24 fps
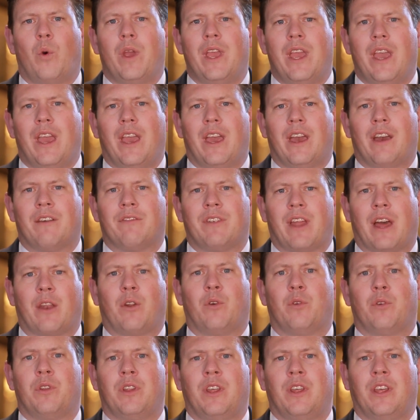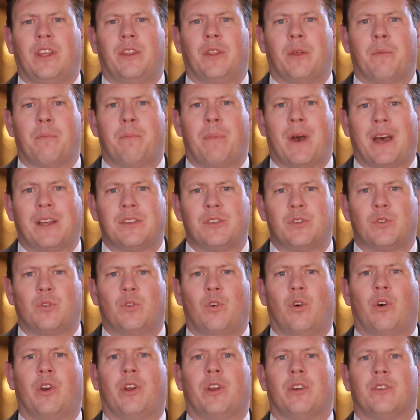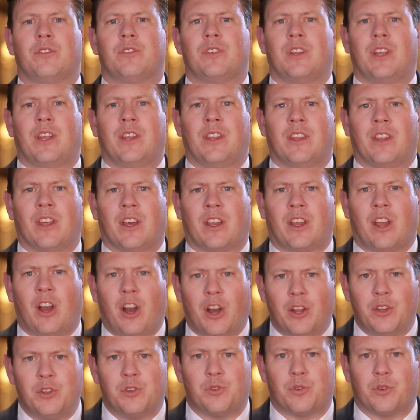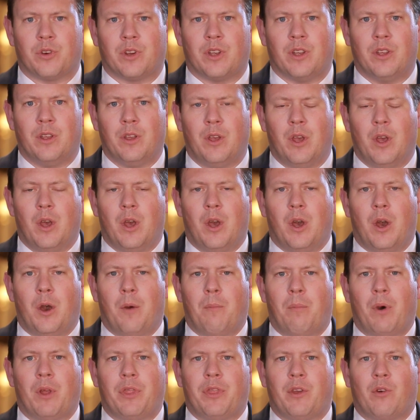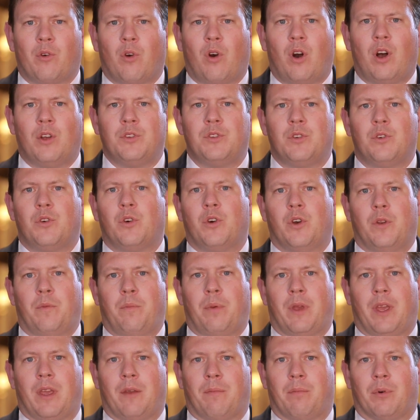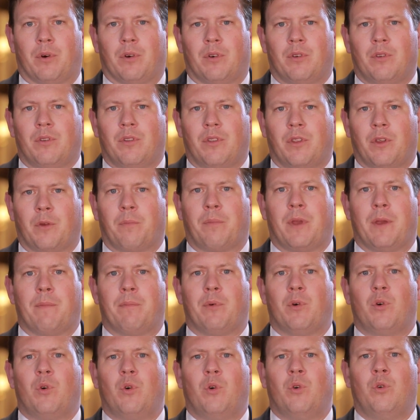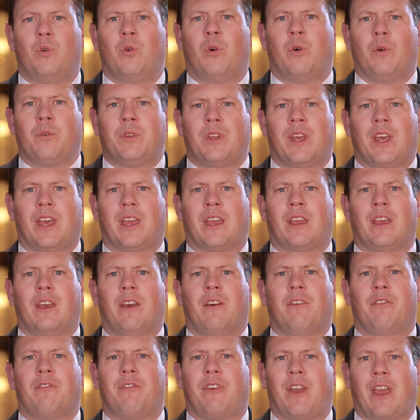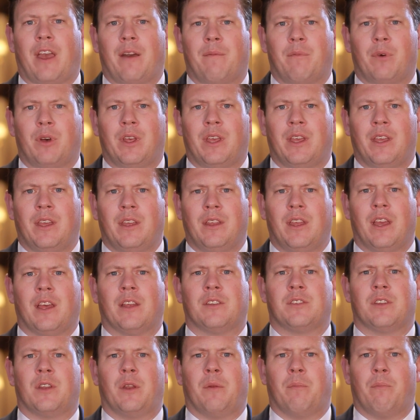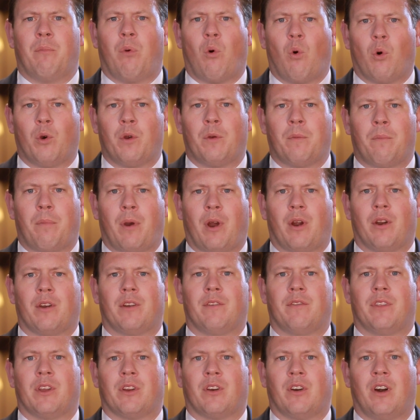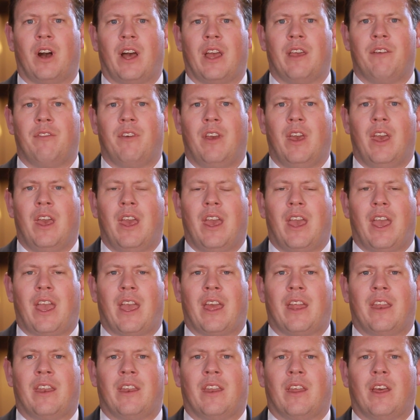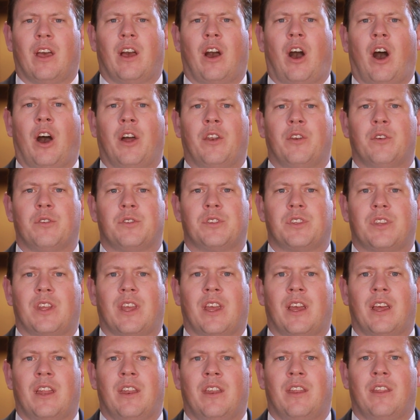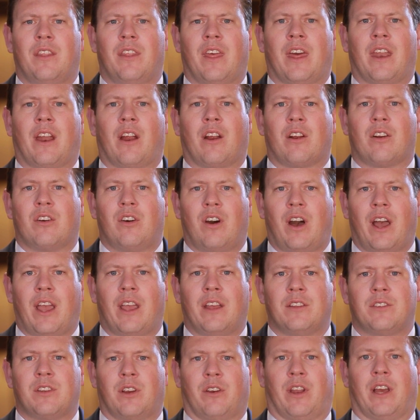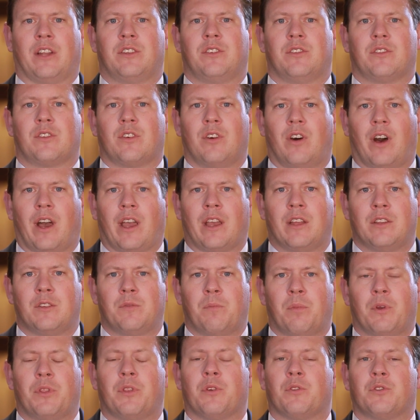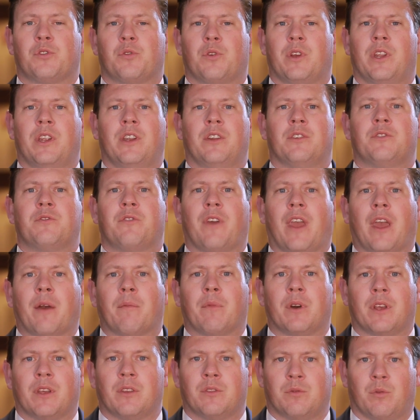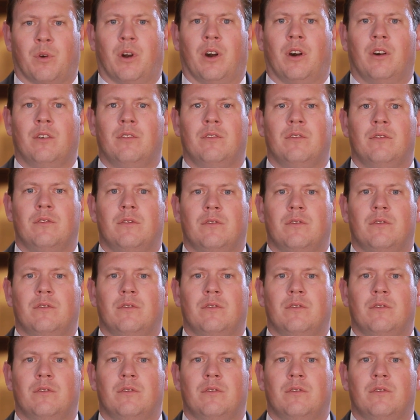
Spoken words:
we have not only the best lawyers in the country, but they're also good people. They're people who take family as an important part of their life and understand that our clients are not just clients, but they're treated as family as well.